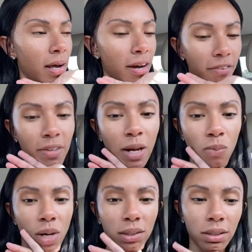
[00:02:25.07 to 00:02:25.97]
feel like
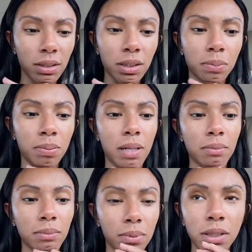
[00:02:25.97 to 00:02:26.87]
Walter is
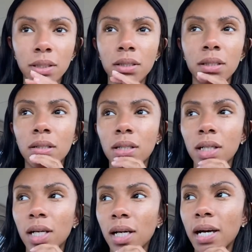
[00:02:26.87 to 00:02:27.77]
probably
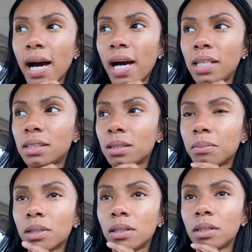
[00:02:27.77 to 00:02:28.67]
a guy
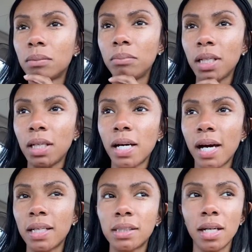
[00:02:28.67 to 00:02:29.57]
similar to many
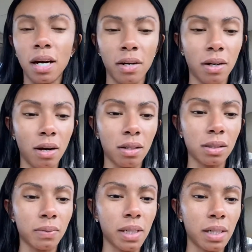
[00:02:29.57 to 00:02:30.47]
guys that are
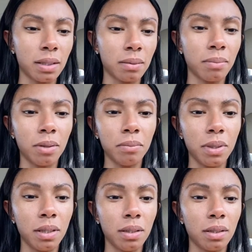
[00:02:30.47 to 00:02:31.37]
incarcerated at the
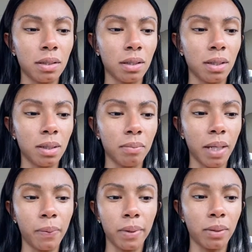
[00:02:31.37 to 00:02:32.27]
moment.
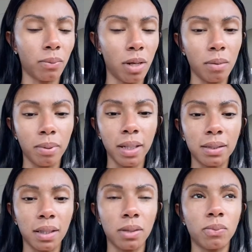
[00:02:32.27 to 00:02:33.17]
They were in the wrong
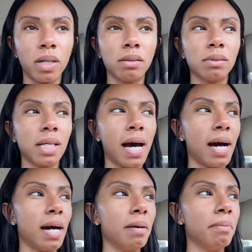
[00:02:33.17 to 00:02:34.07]
place at the wrong
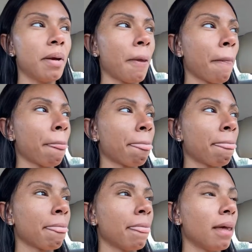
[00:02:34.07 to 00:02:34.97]
time.
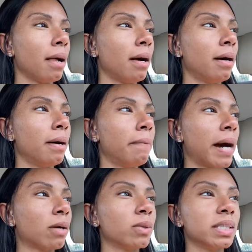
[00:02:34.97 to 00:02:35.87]

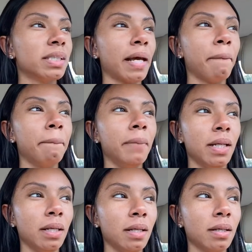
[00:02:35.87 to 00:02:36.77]
I don't want to say
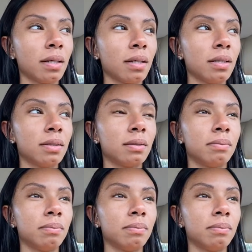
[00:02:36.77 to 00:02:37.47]
many, because